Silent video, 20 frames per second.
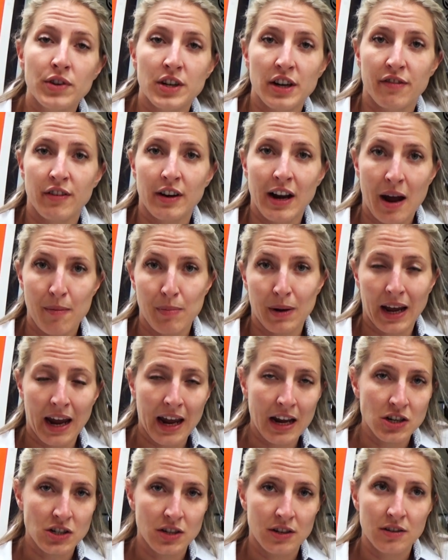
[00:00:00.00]
of different
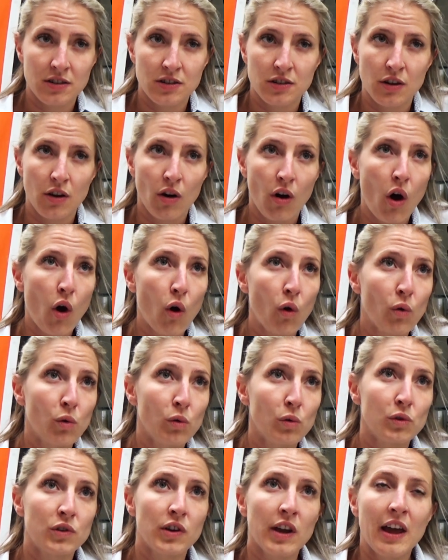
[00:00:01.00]
applications to
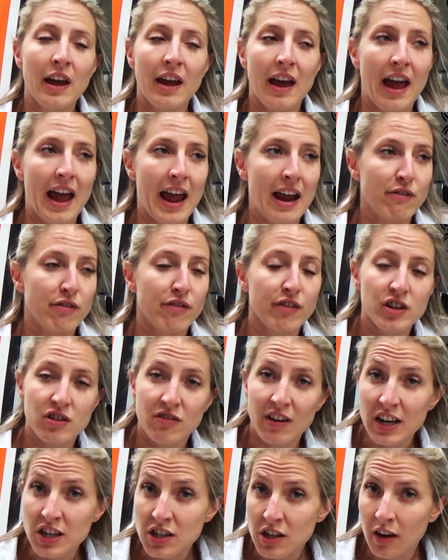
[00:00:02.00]
hold a
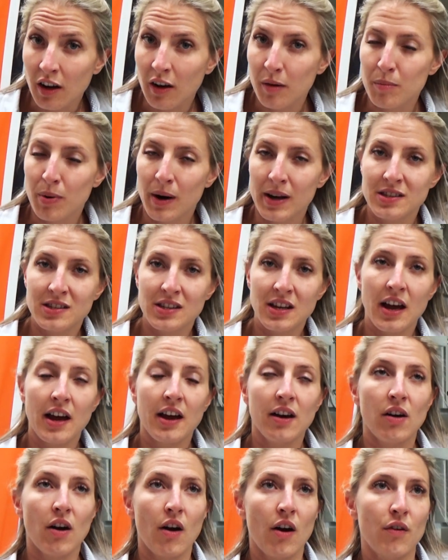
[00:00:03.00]
refrigeration compressor,
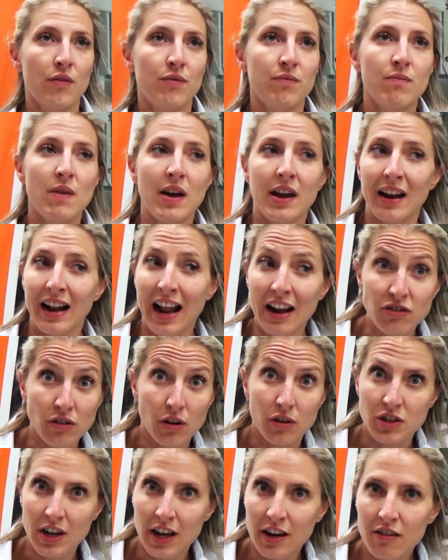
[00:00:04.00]
an
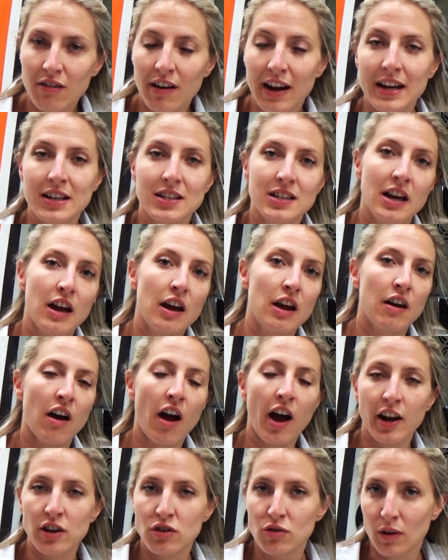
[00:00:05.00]
electrical generator, a
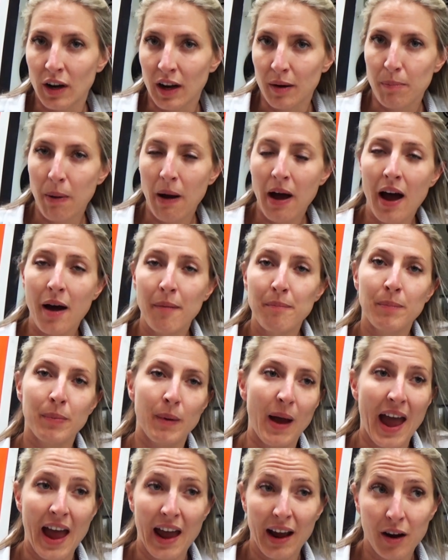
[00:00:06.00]
hydraulic pump,
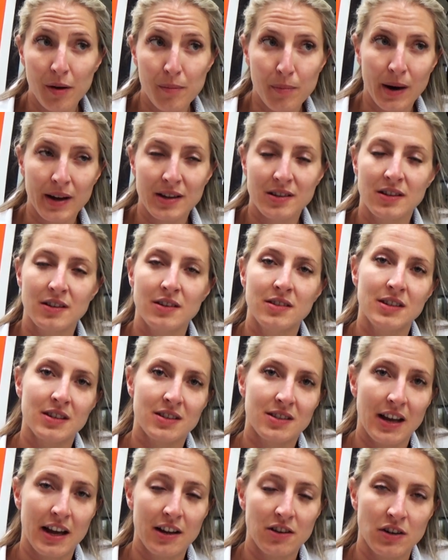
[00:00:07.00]
air compressors,
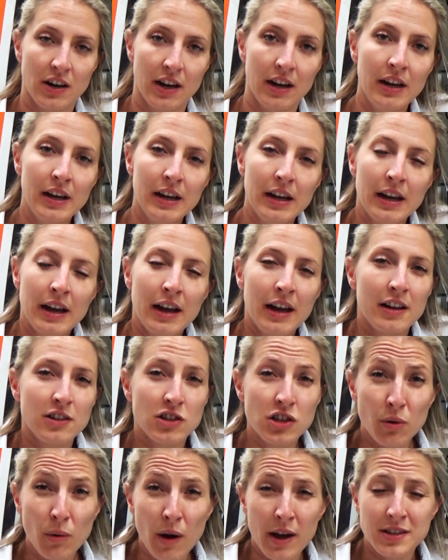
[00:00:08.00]
etc.
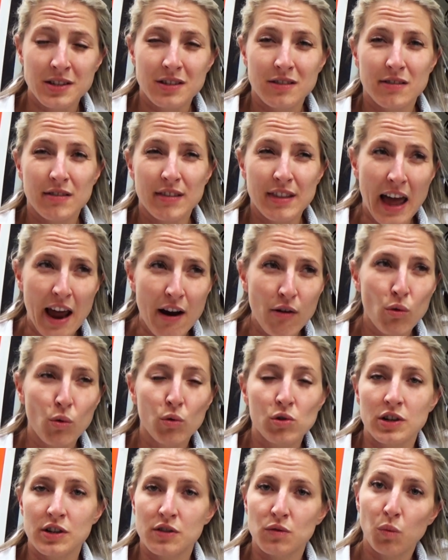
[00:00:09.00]
And to us they're
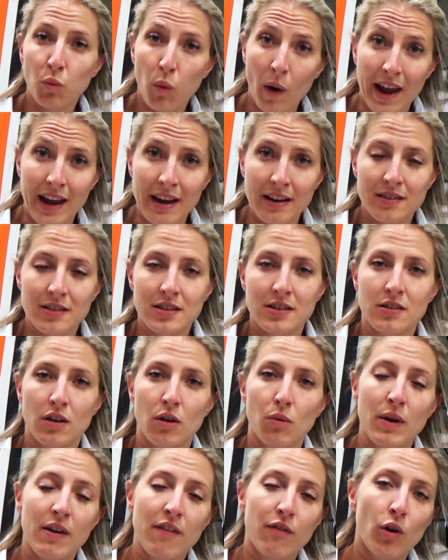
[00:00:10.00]
all just weight.
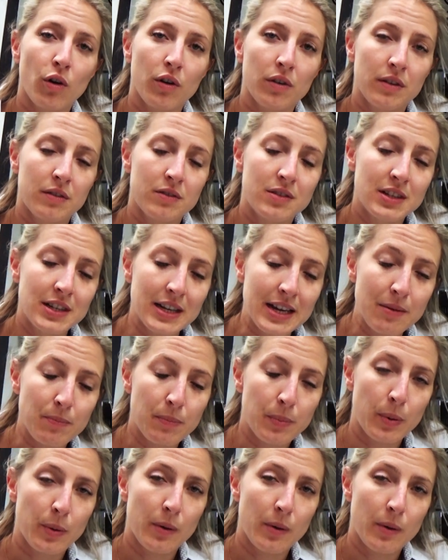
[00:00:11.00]
So we've got deep